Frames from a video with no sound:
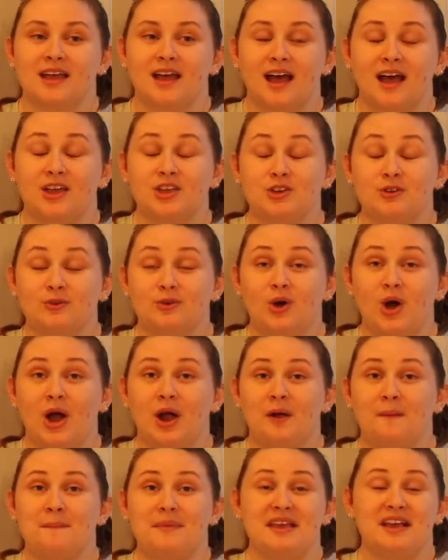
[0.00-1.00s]
You
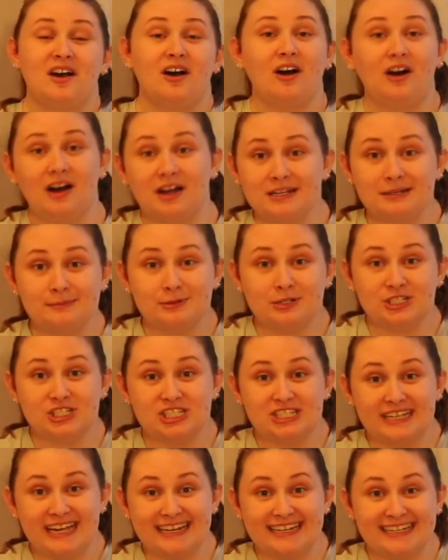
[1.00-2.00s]
are beyond
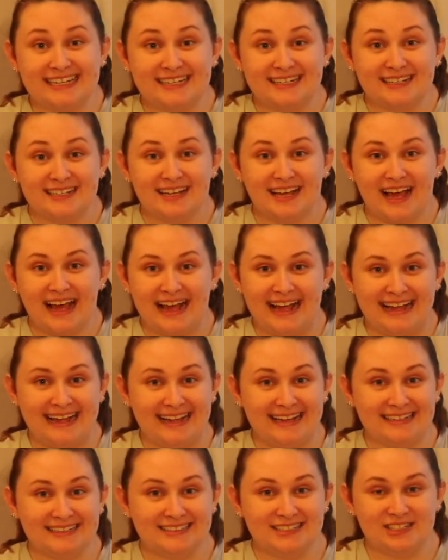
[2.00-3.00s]
appreciated,
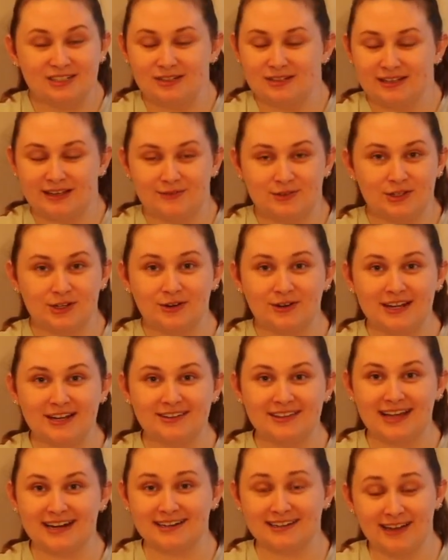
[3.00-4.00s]
and if you don't hear
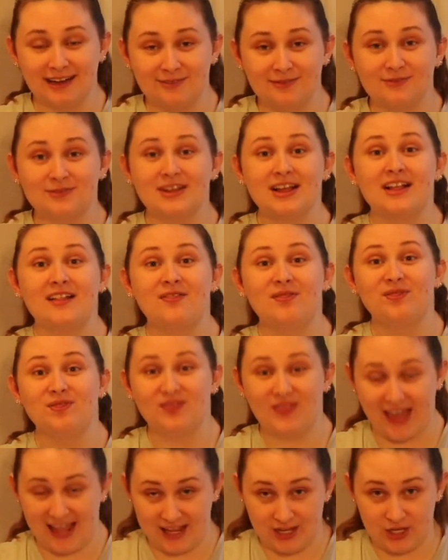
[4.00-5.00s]
that enough,
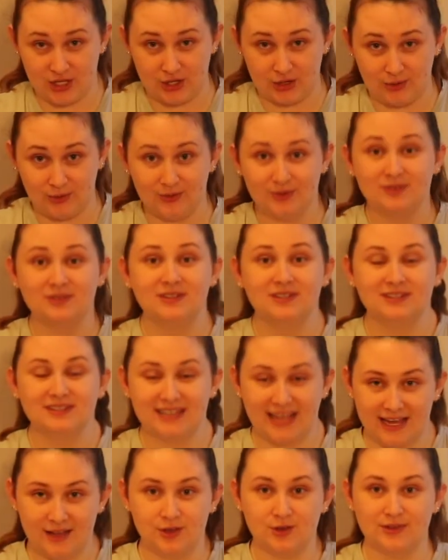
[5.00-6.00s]
thank you.
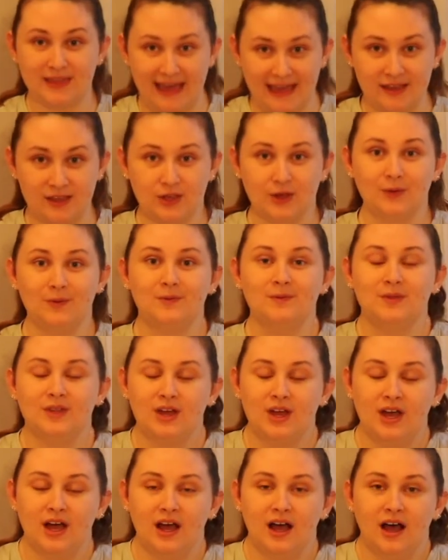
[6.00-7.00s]
Thank you, thank you.
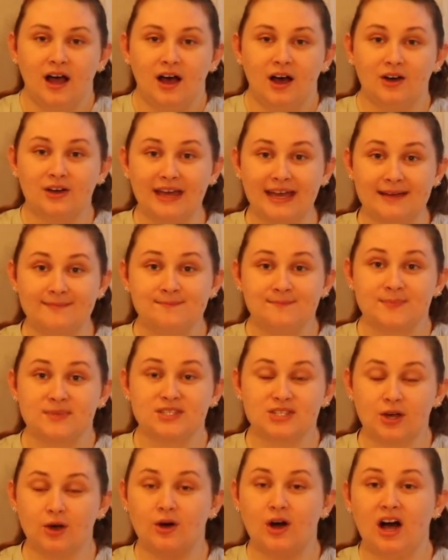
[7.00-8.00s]
Okay,
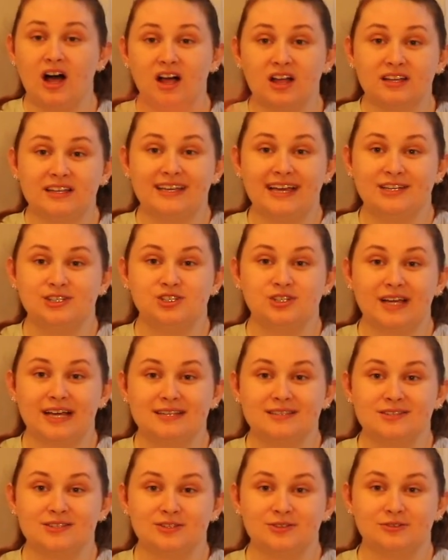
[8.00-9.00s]
so I'll catch you
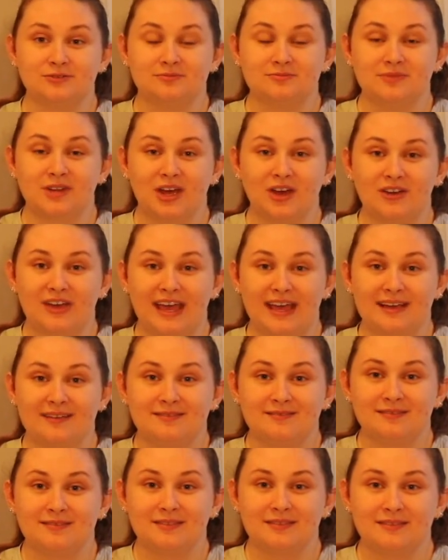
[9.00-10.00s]
guys soon. Okay,
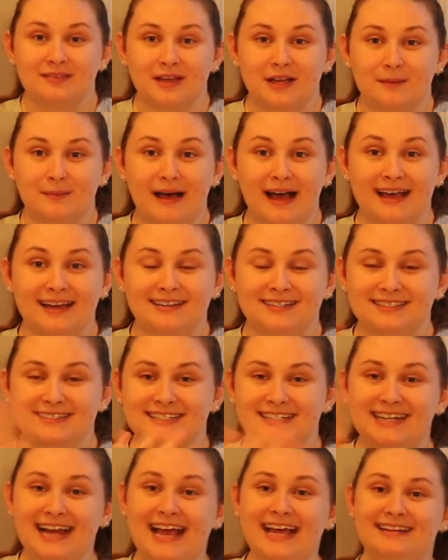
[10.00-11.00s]
bye.
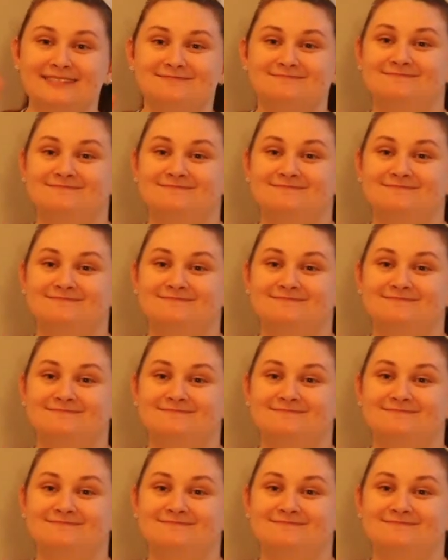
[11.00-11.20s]
Good night.